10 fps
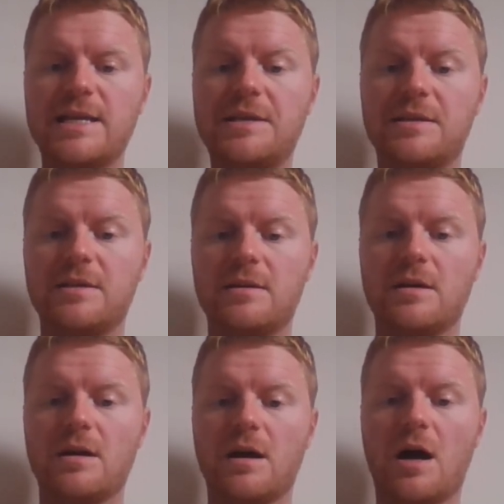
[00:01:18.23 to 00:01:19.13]
"Ted,
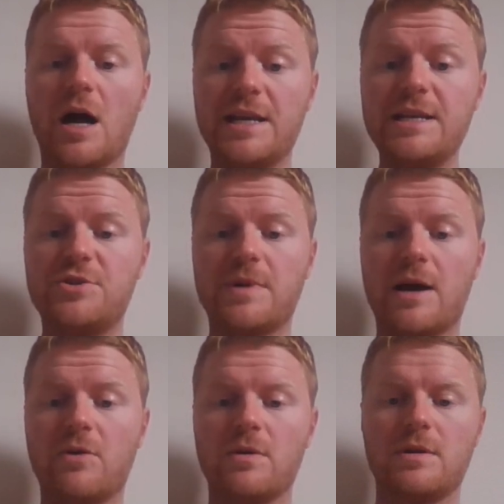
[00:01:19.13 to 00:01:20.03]
I need you
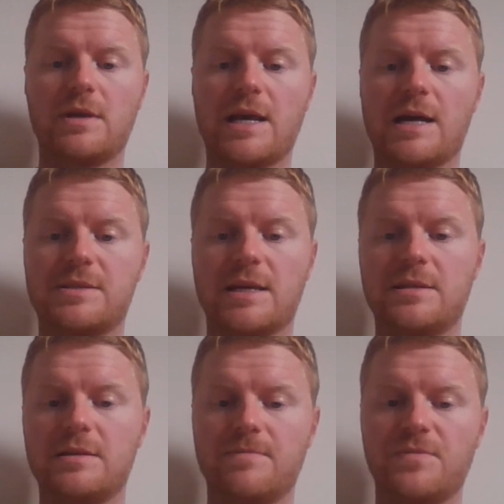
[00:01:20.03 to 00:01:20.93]
now," Kat
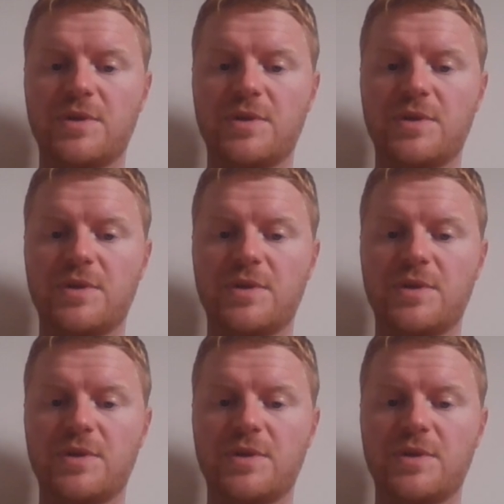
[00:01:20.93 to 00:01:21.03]
said.